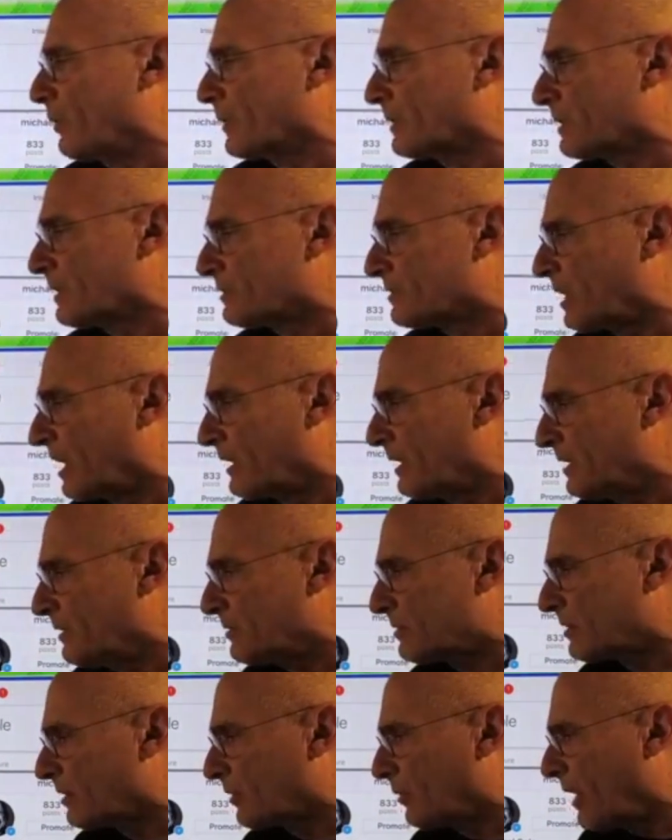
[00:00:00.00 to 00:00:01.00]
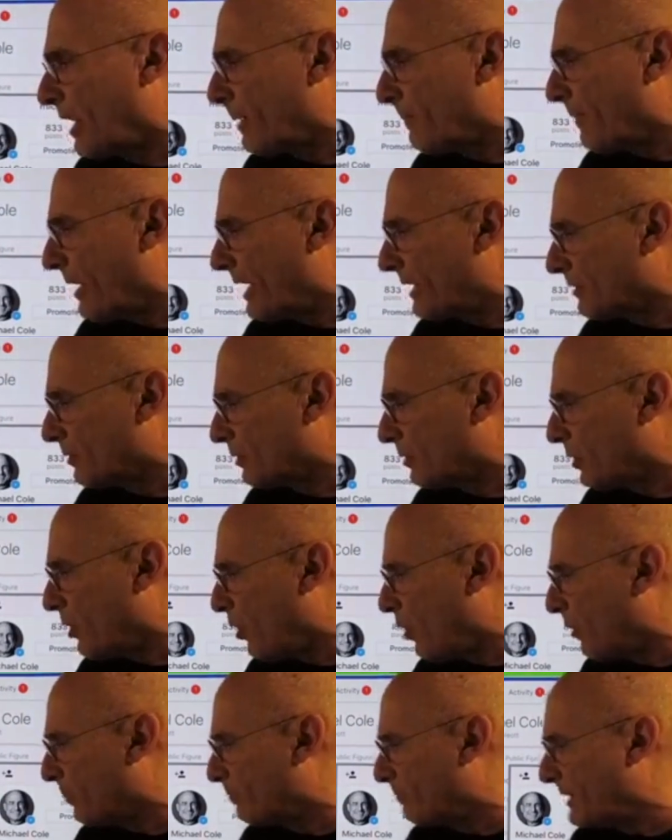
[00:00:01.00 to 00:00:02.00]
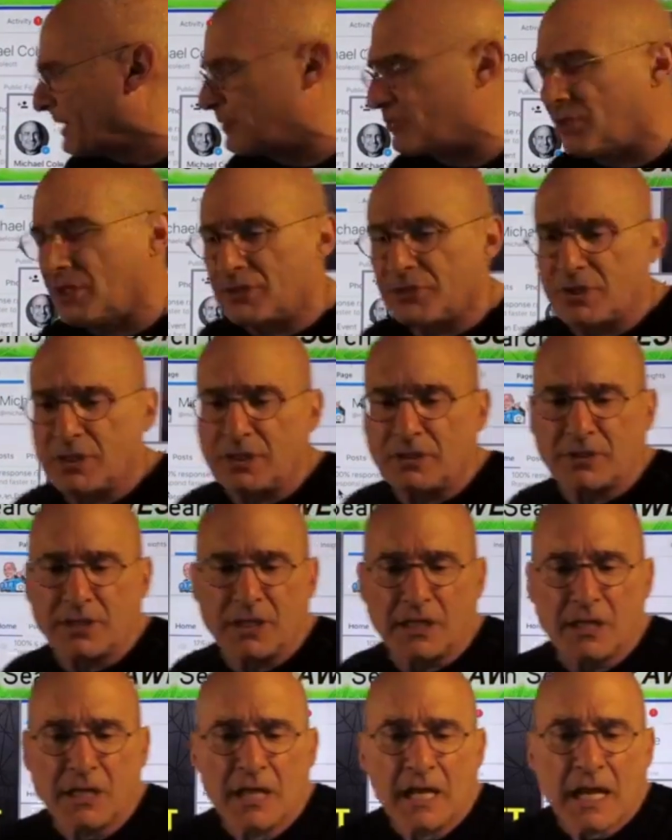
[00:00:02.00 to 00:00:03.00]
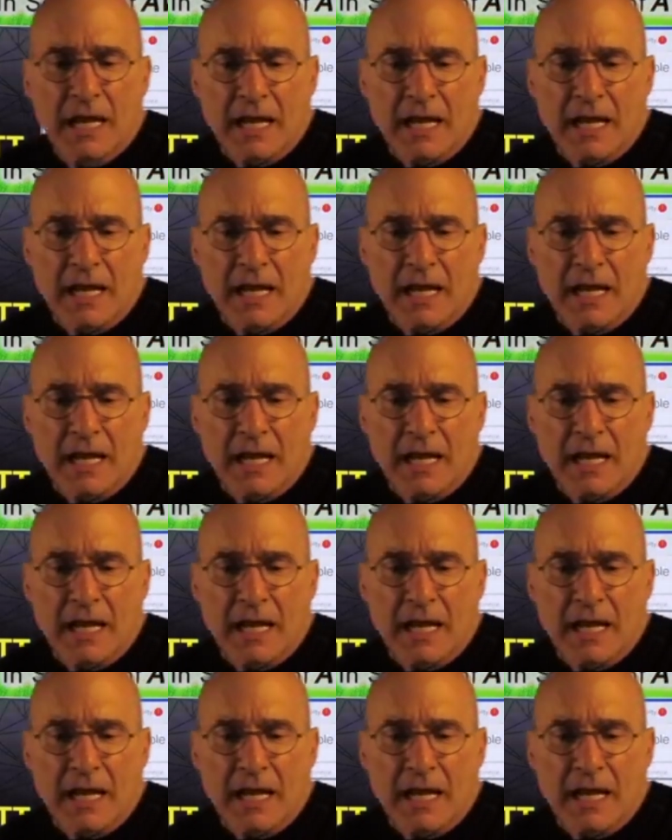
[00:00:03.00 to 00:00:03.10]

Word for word: with us on Instagram, Michael Cole BGTD,